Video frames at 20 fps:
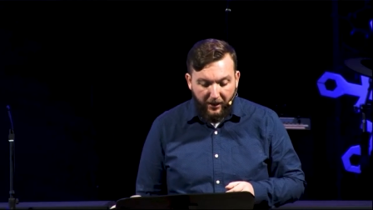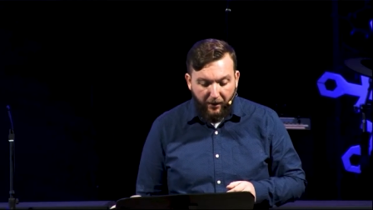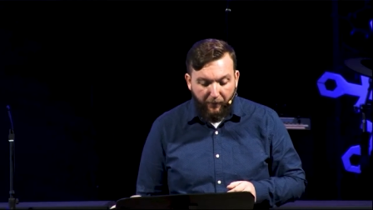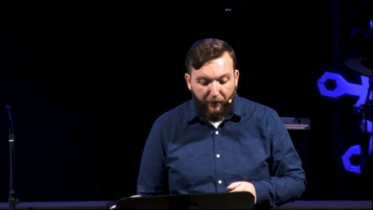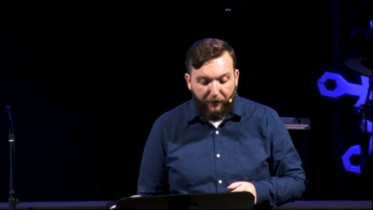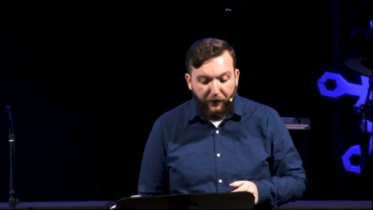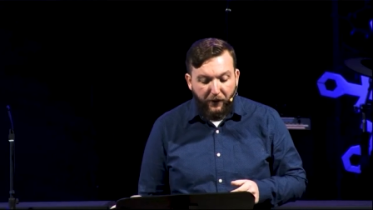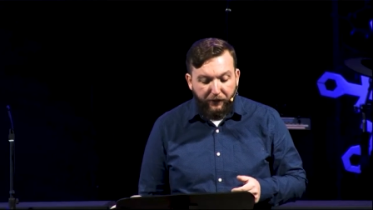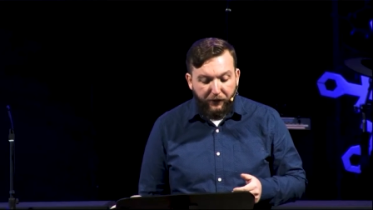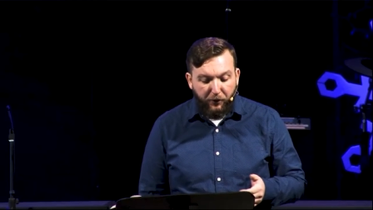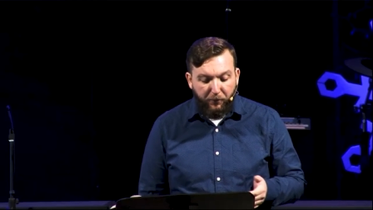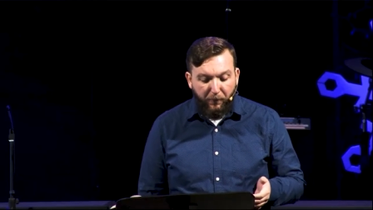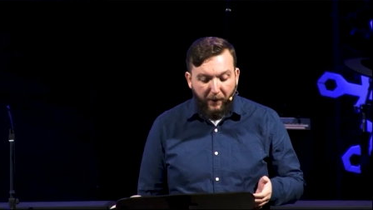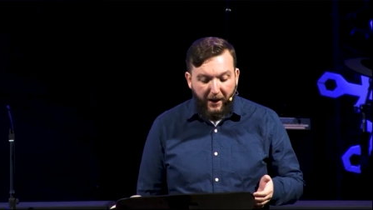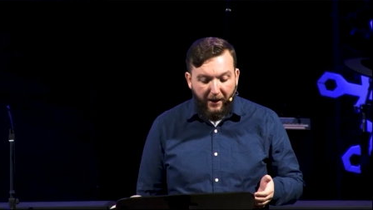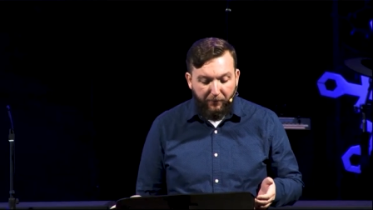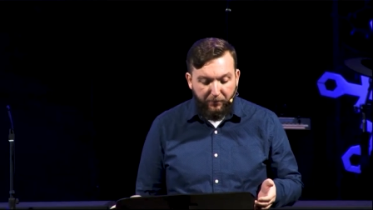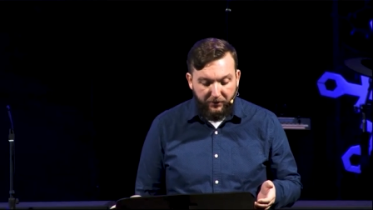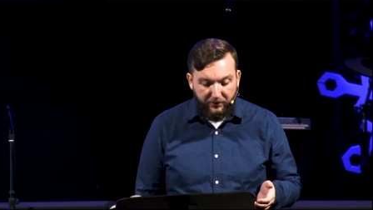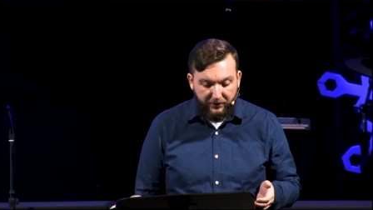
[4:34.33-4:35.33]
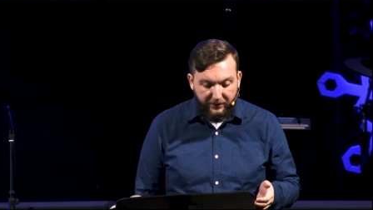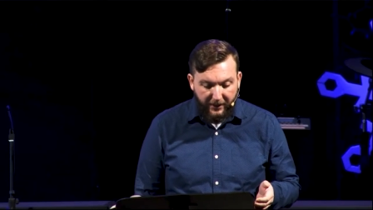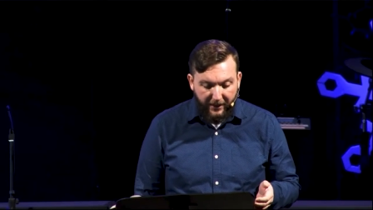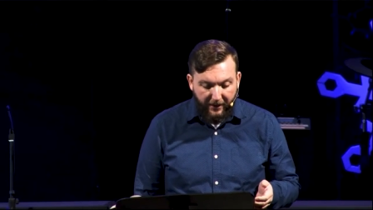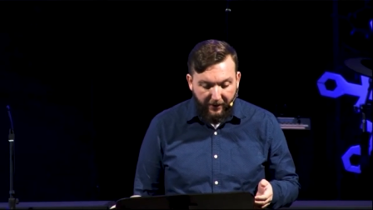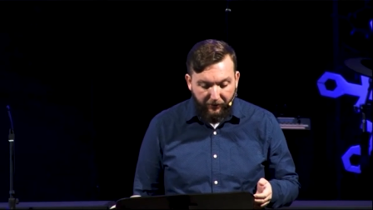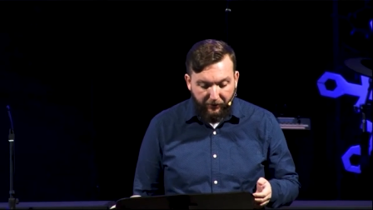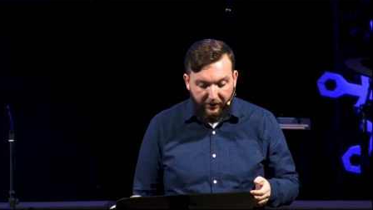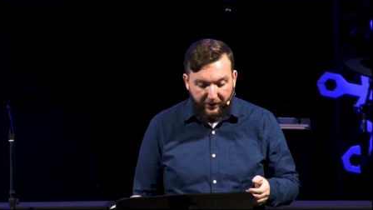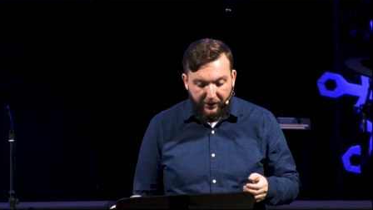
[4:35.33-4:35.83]
Um, if you have your Bibles,
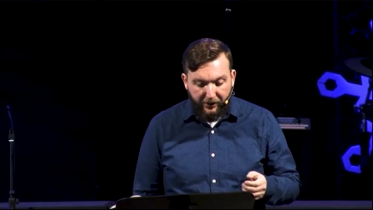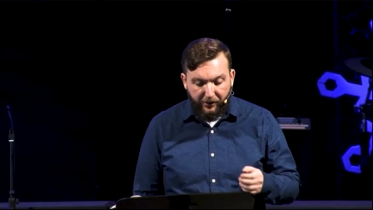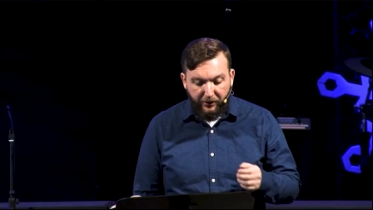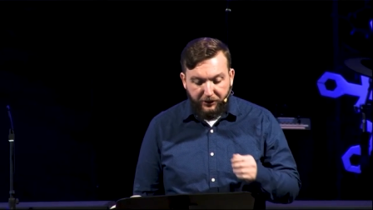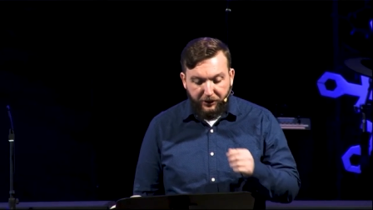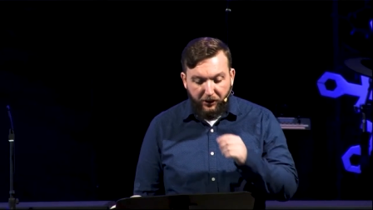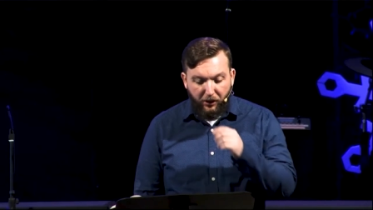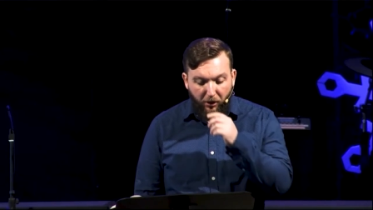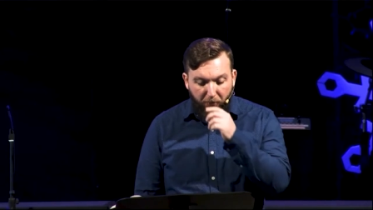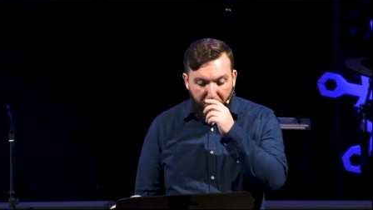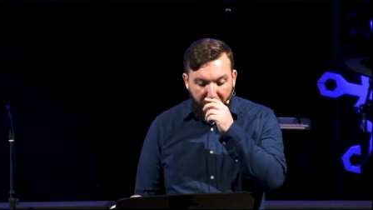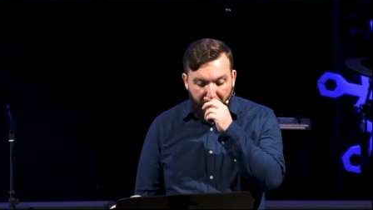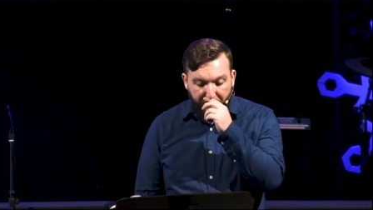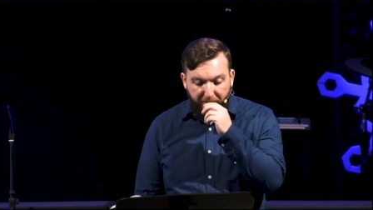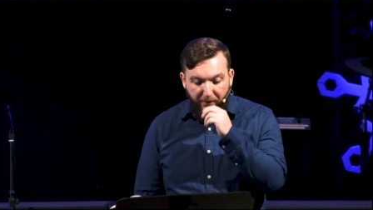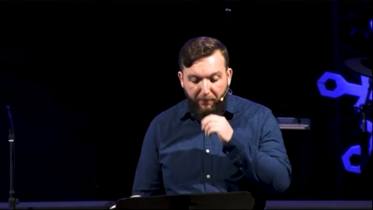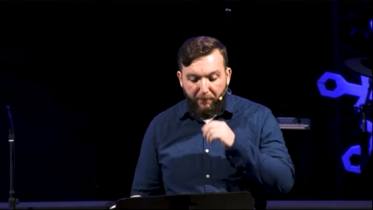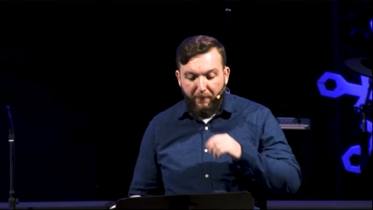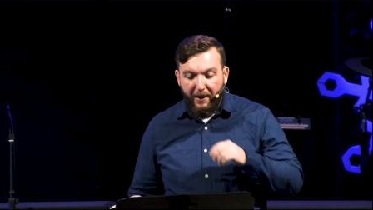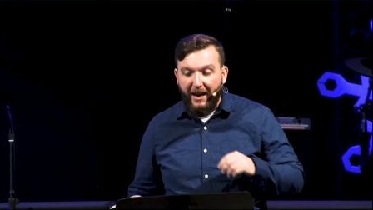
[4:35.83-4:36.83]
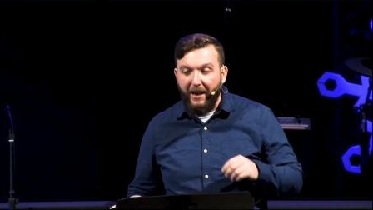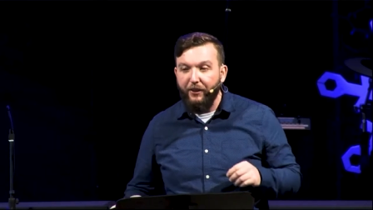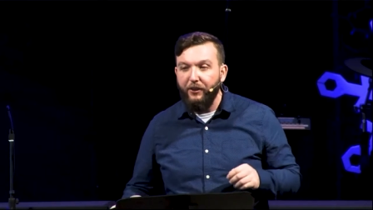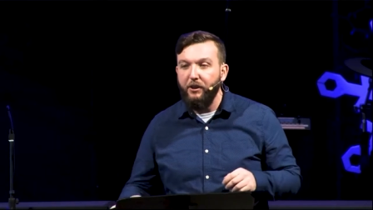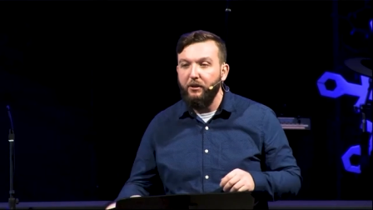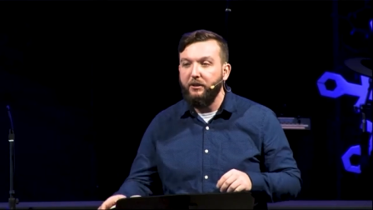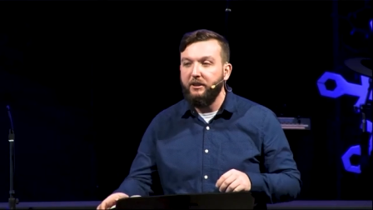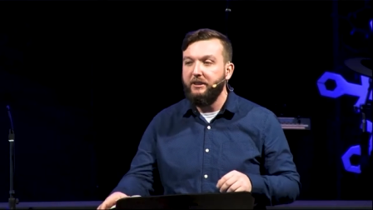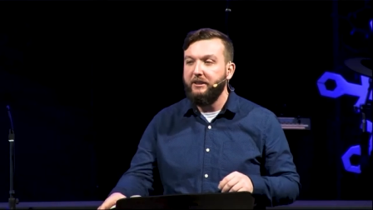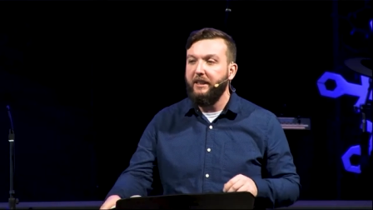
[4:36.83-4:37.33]
I would encourage you to open up to
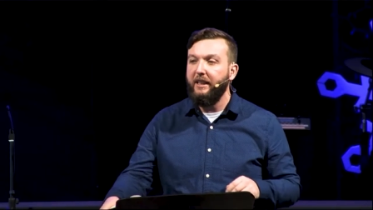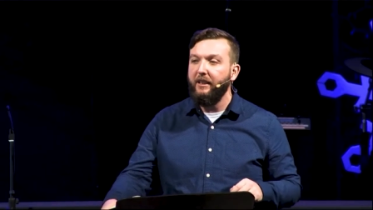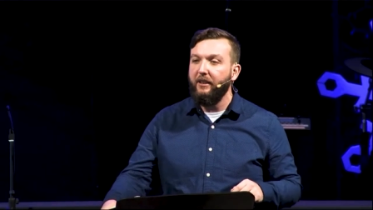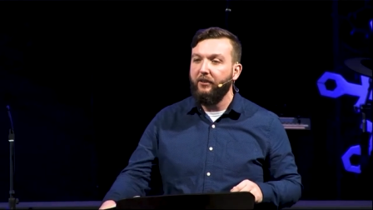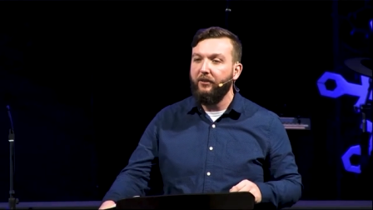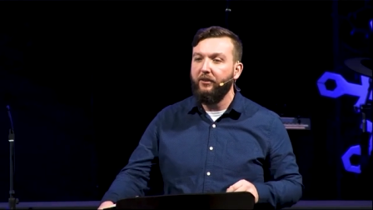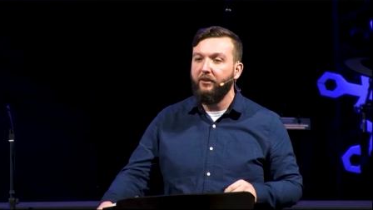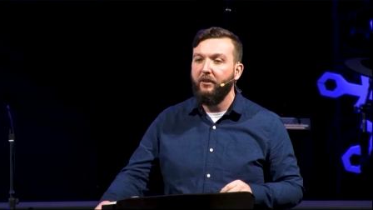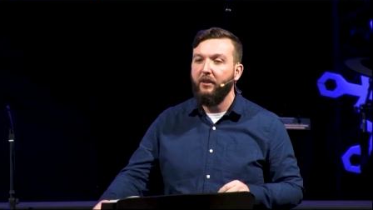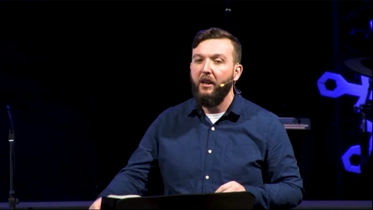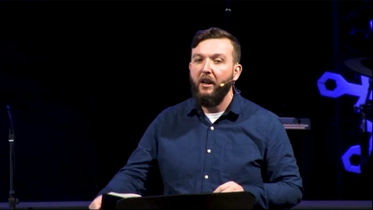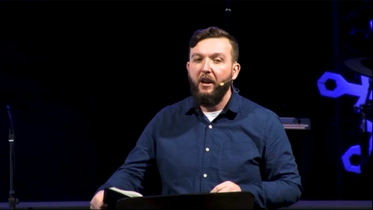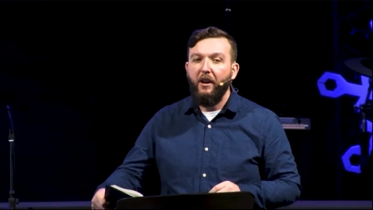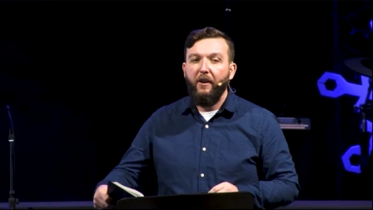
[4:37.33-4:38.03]
Matthew 6,